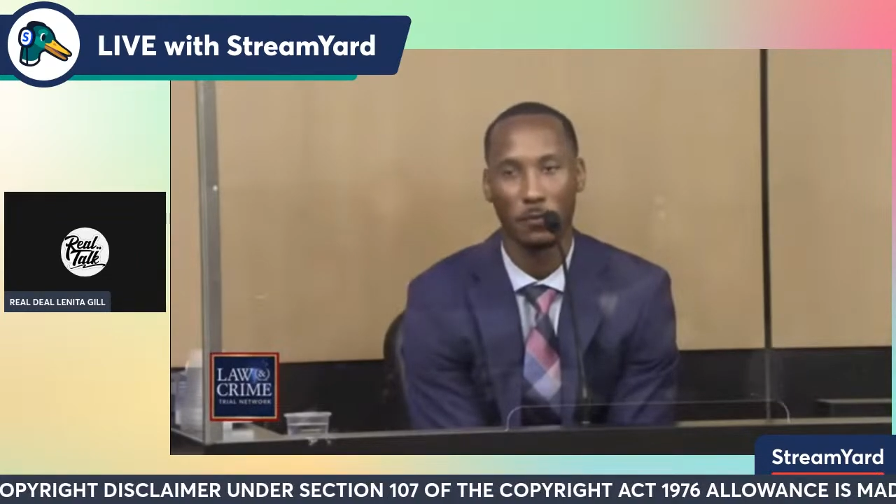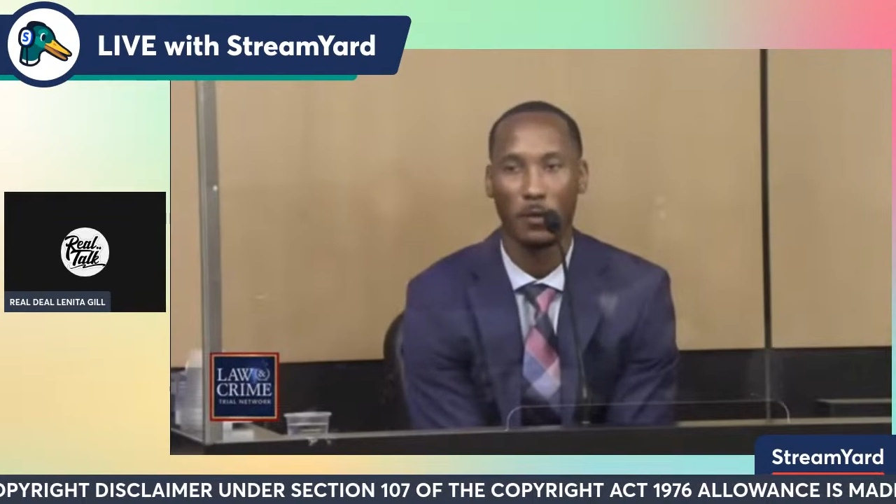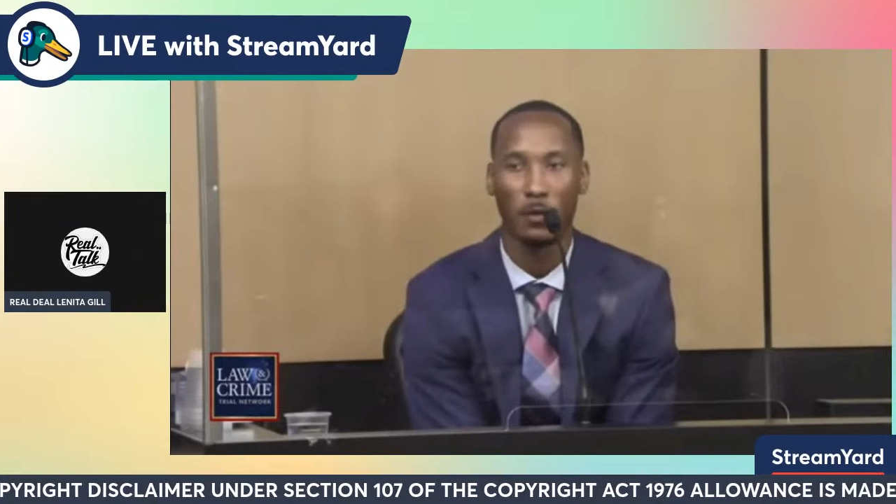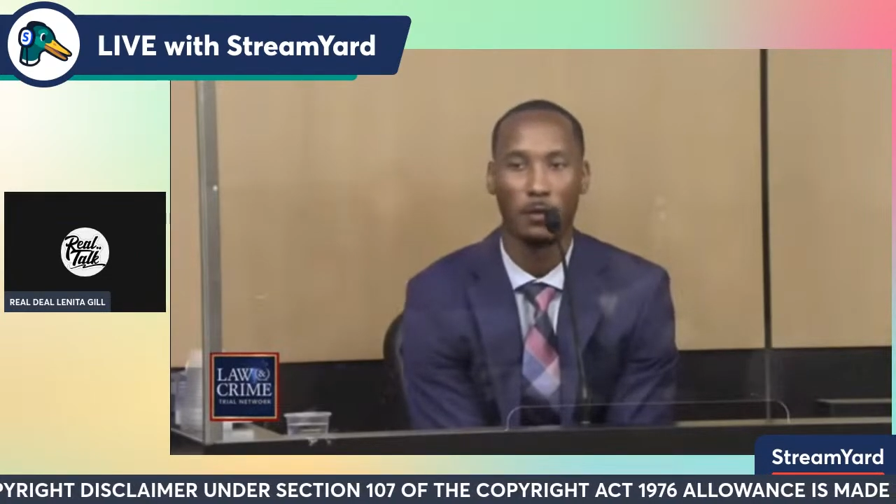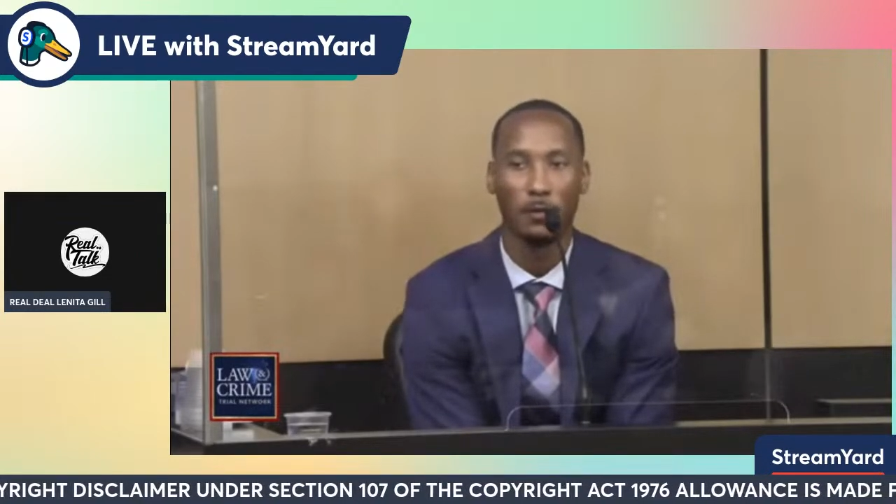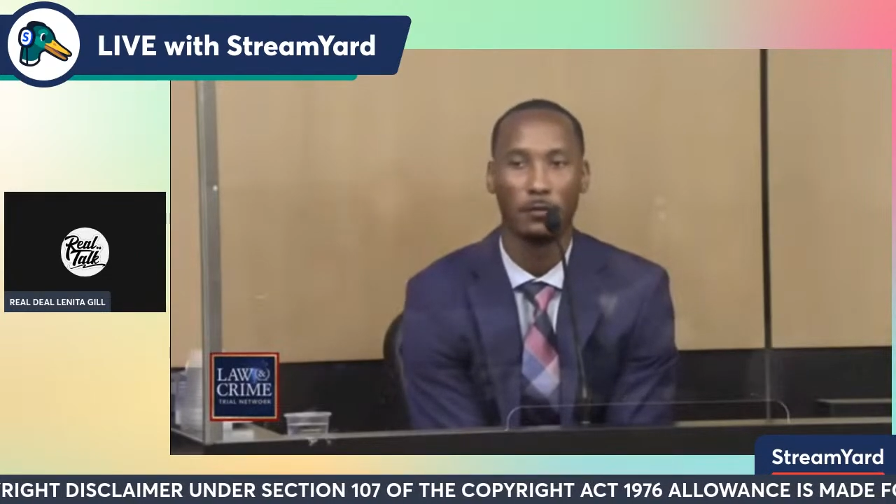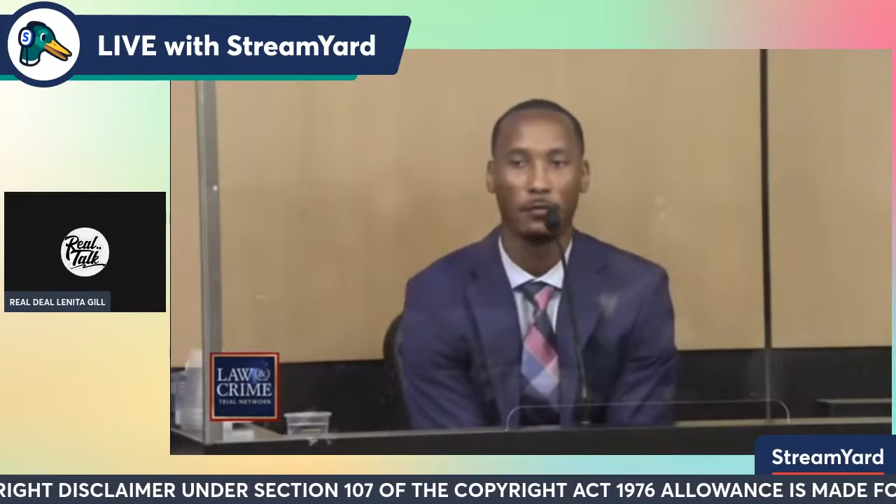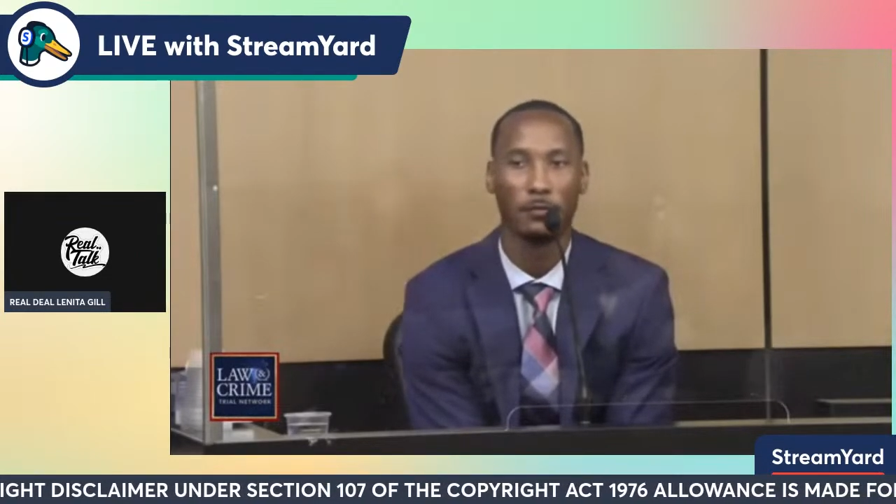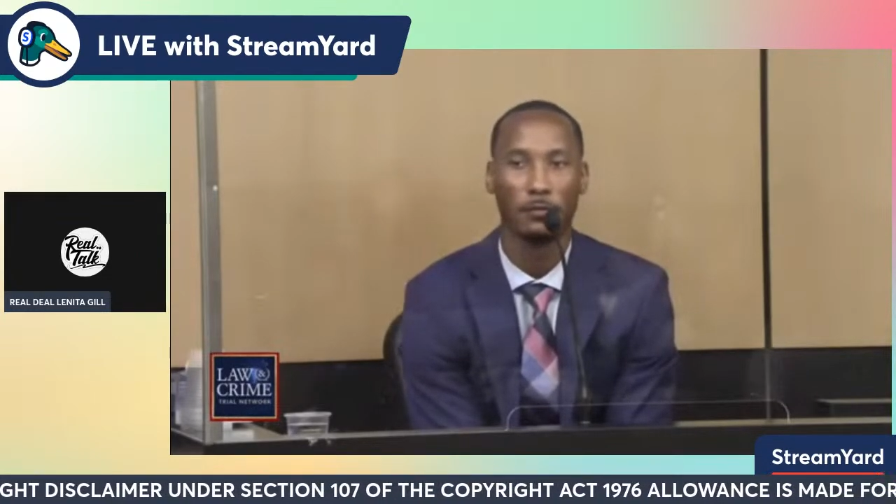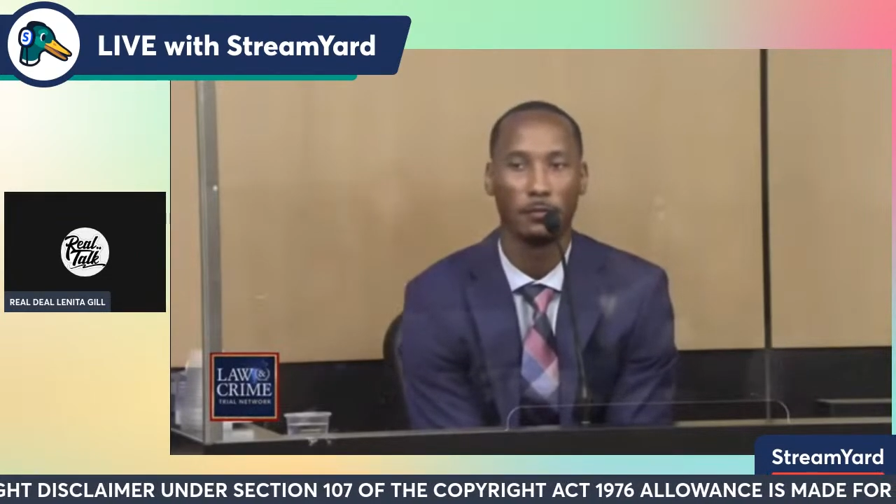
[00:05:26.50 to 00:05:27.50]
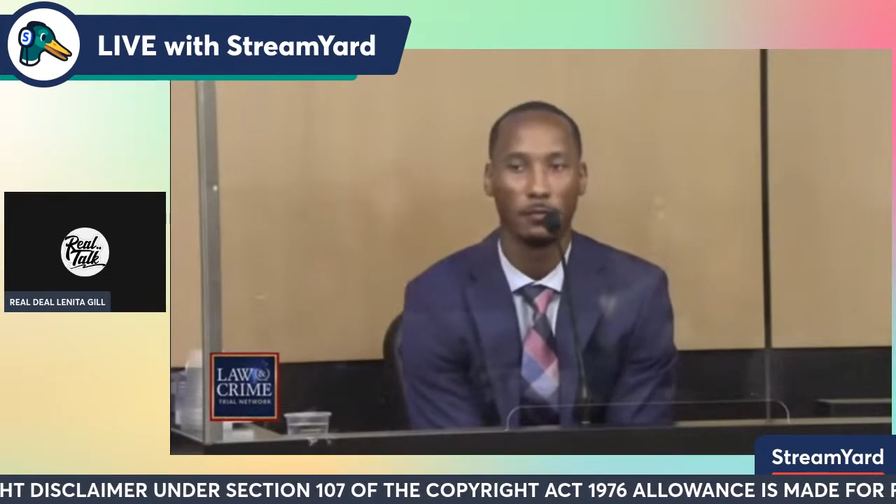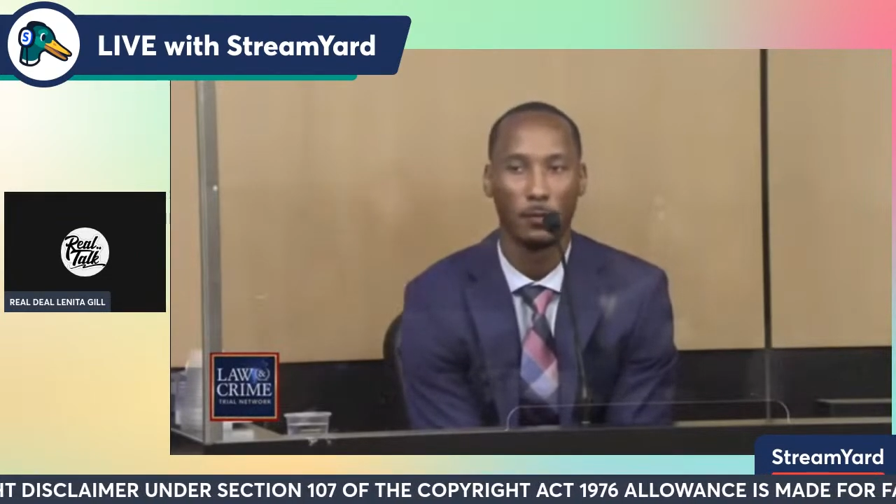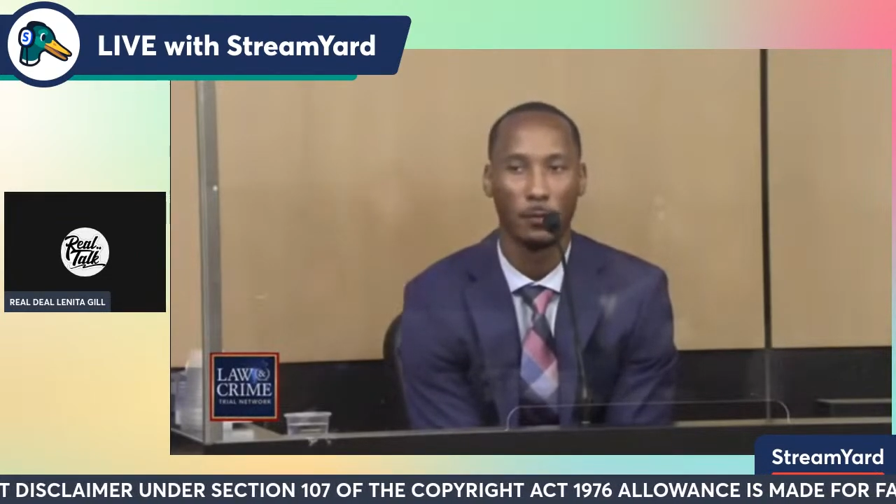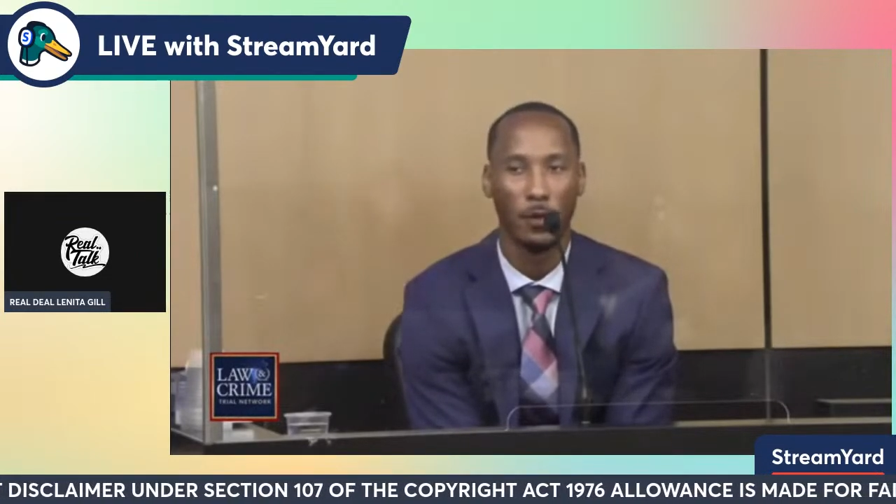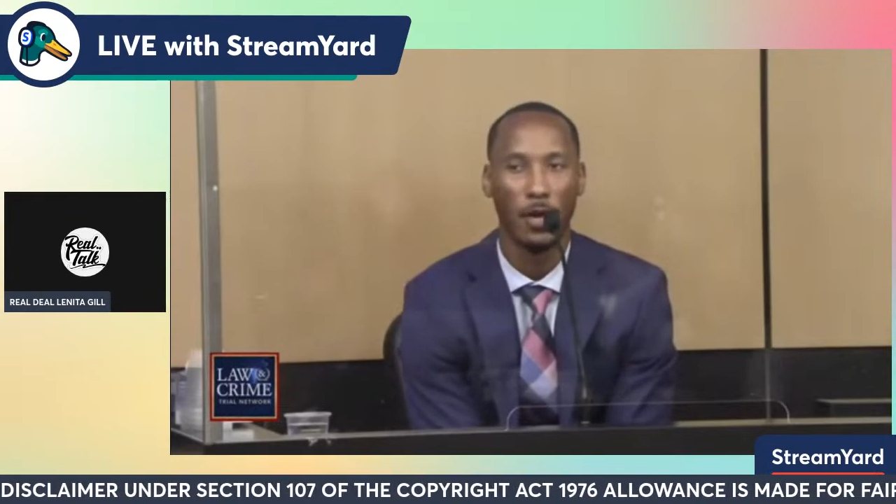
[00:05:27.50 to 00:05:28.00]
Well,
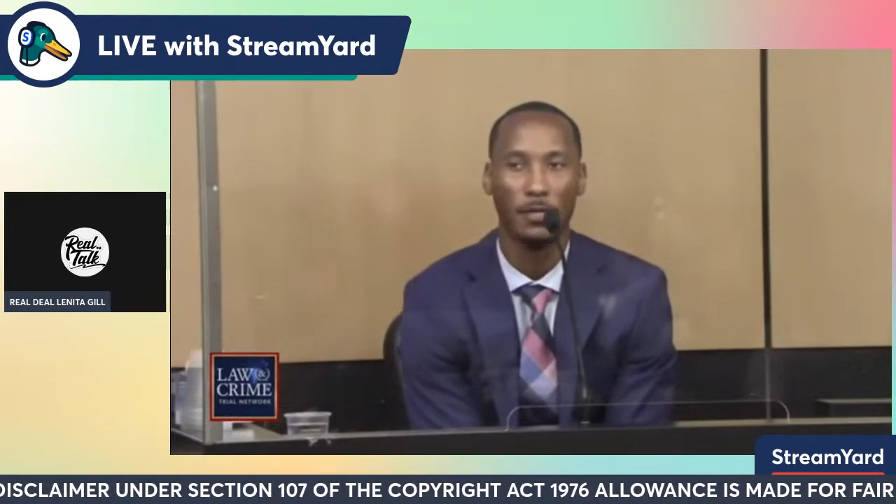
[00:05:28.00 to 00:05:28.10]
actually,